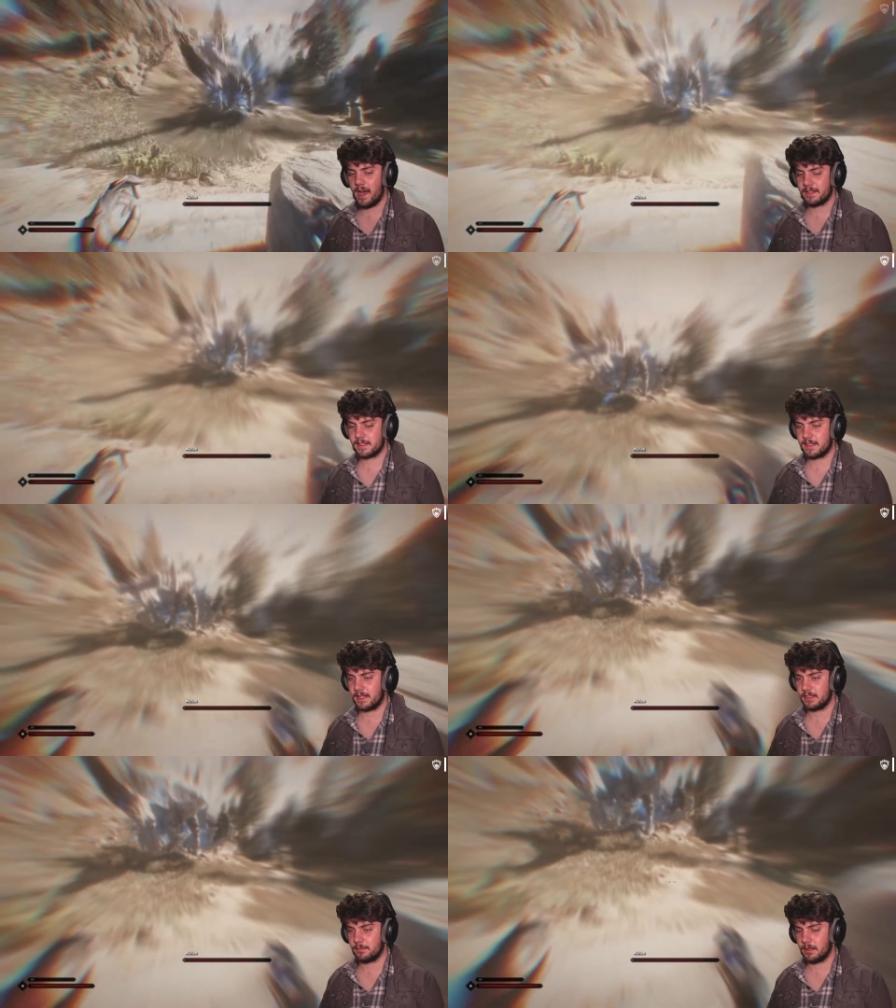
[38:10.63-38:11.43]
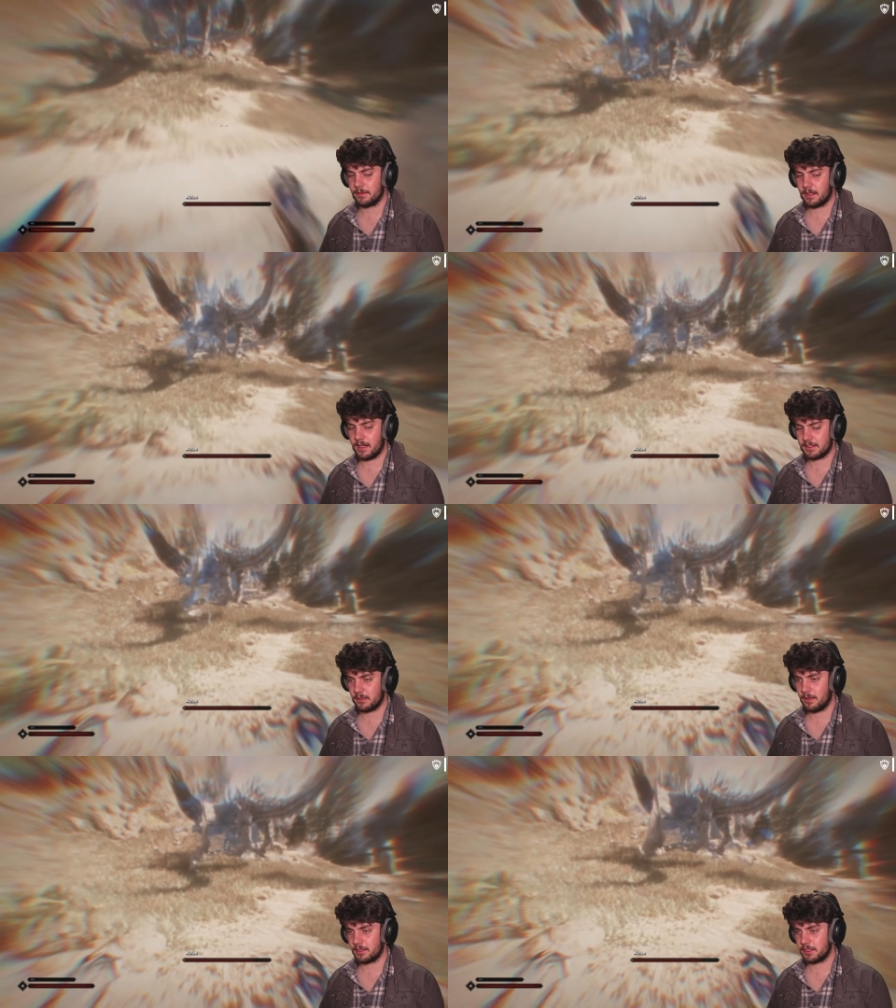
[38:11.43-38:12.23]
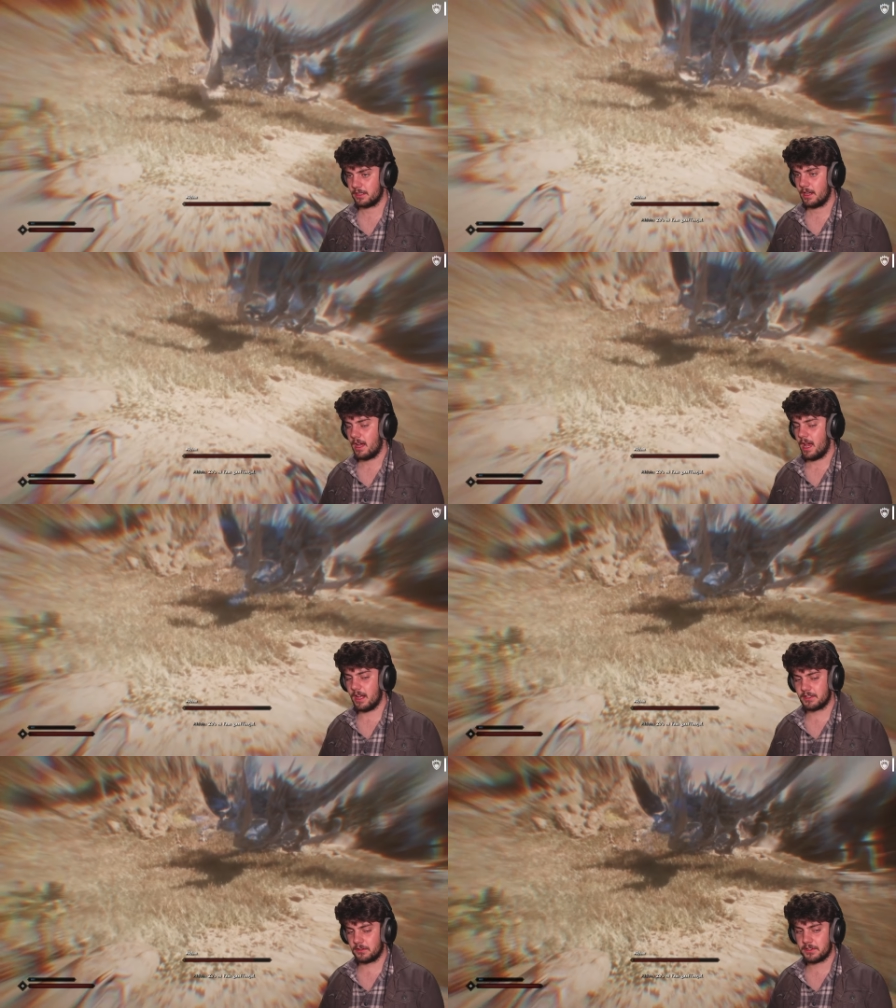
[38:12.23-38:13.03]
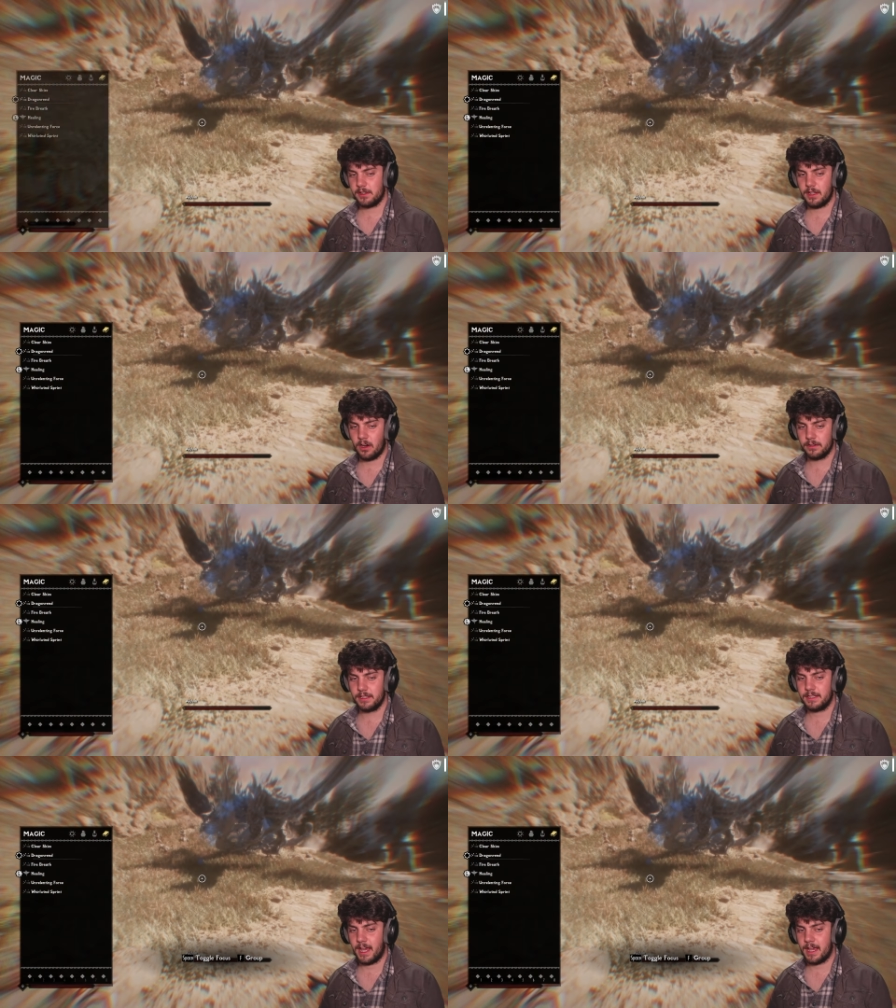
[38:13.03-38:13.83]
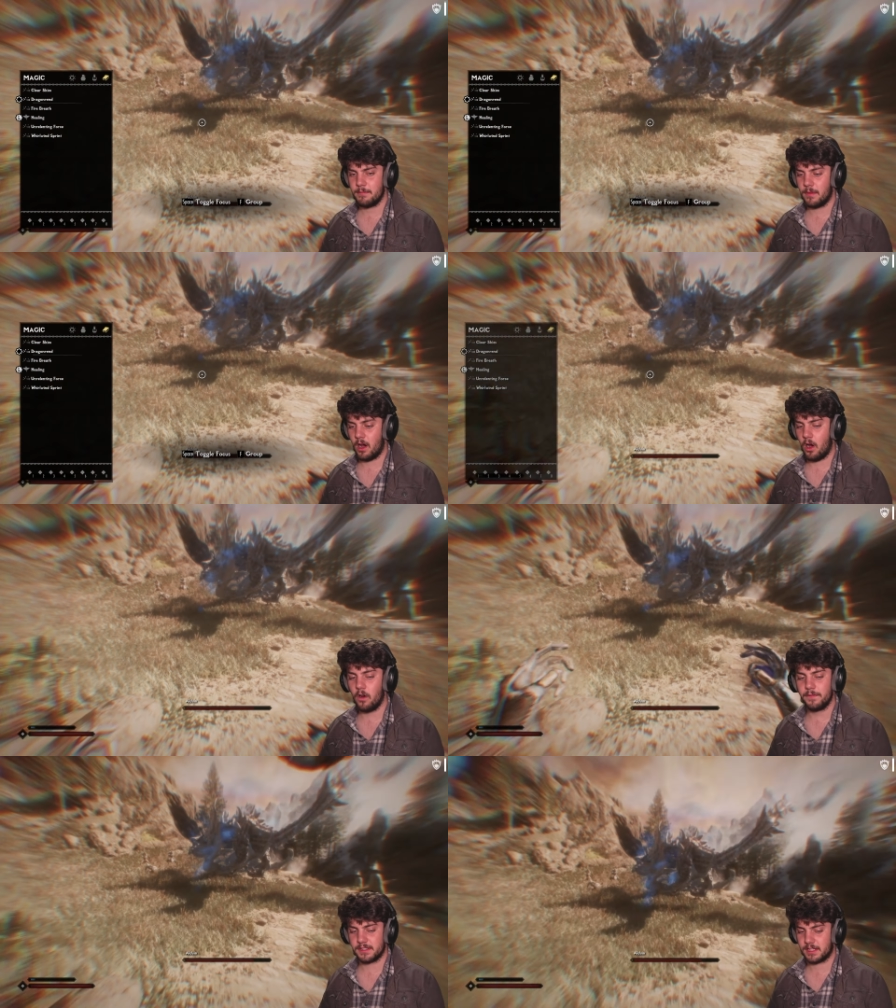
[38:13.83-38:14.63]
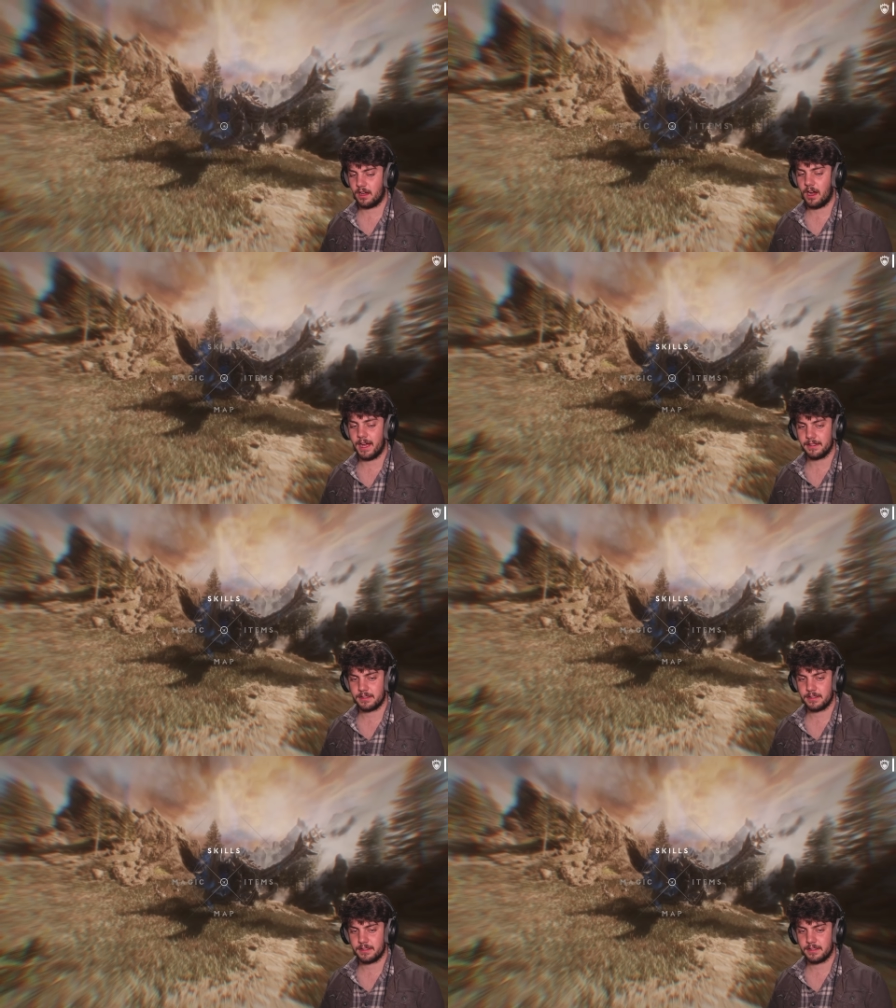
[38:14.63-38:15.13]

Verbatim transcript: it stayed in the public eye so much. It's also the only game of its kind.